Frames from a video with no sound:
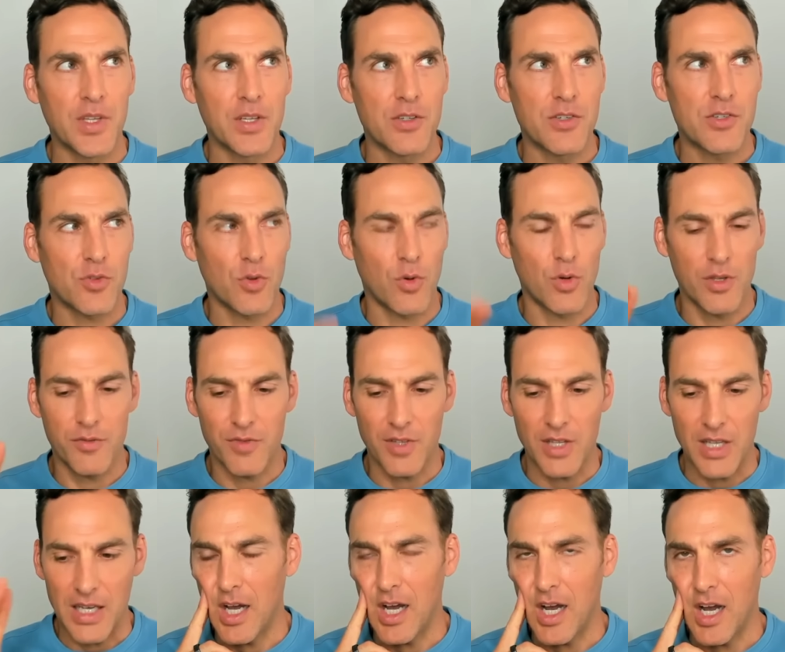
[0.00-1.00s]
sort of
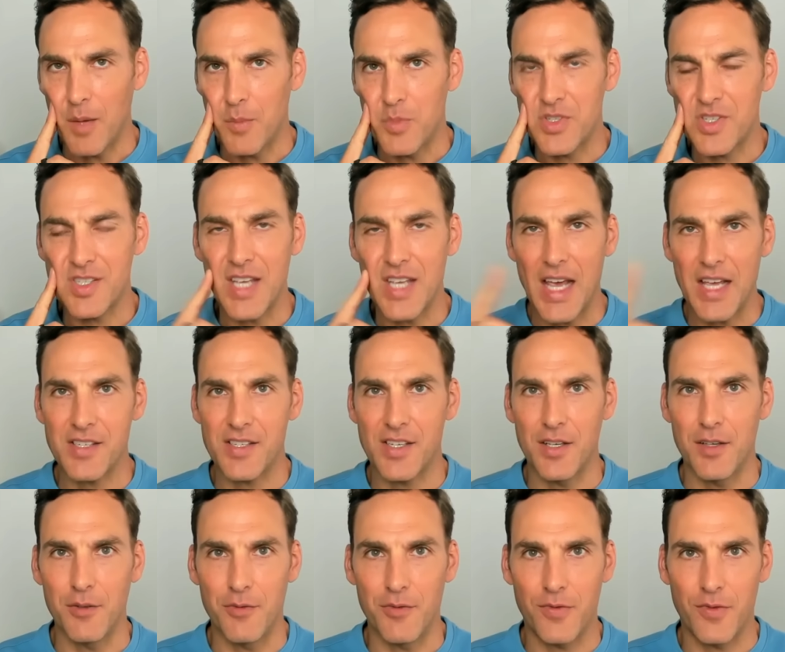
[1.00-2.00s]

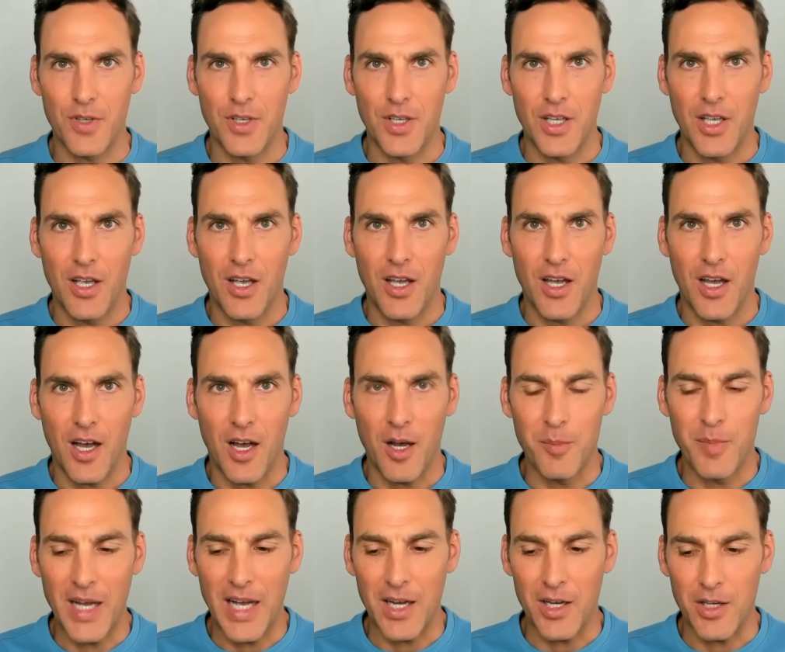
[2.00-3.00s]
obsessive
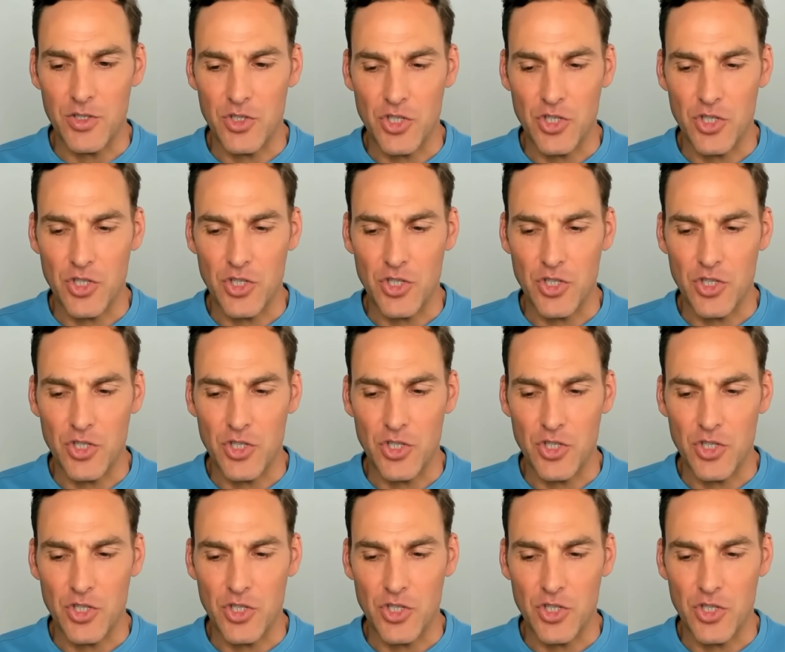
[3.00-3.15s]
about mm-hmm.